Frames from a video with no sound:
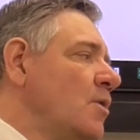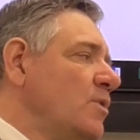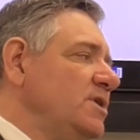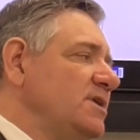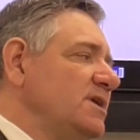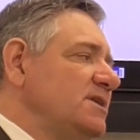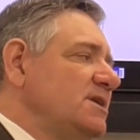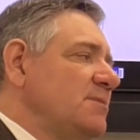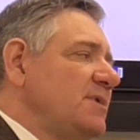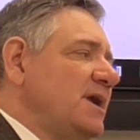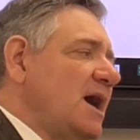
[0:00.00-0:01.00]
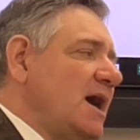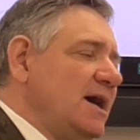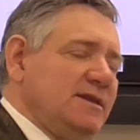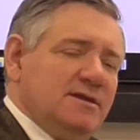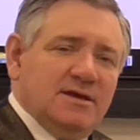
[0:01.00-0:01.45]
When you get to number
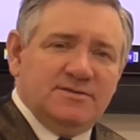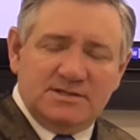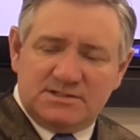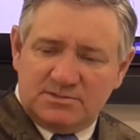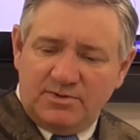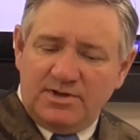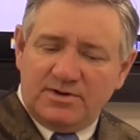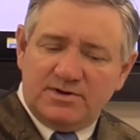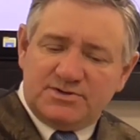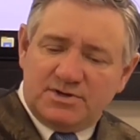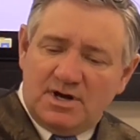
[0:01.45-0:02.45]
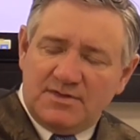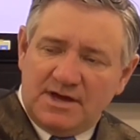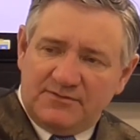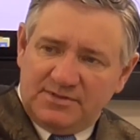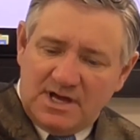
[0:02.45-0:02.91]
9, this is when you're going to draw
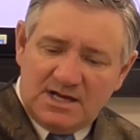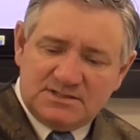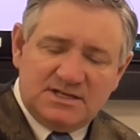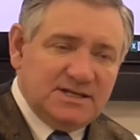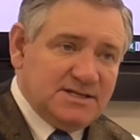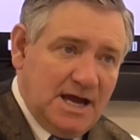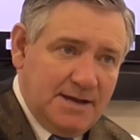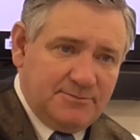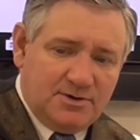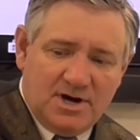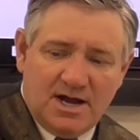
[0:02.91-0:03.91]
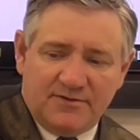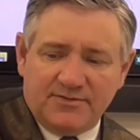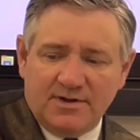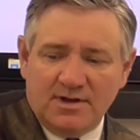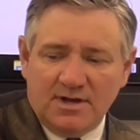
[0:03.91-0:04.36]
that velocity time
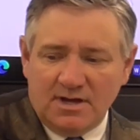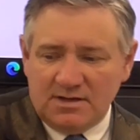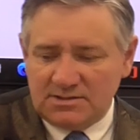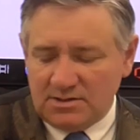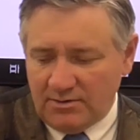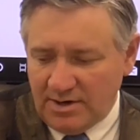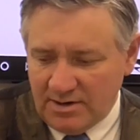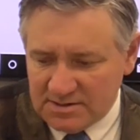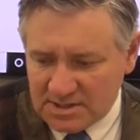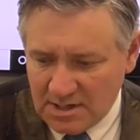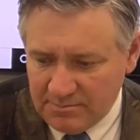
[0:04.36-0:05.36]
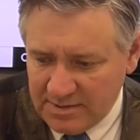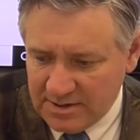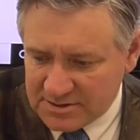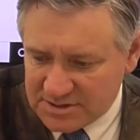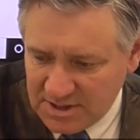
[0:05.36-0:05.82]
graph. So here's going to be
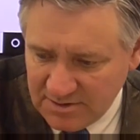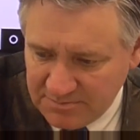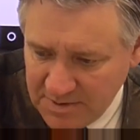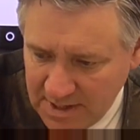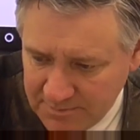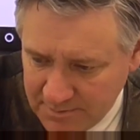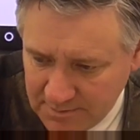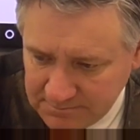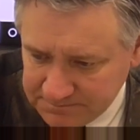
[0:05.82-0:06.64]
your sheet of paper.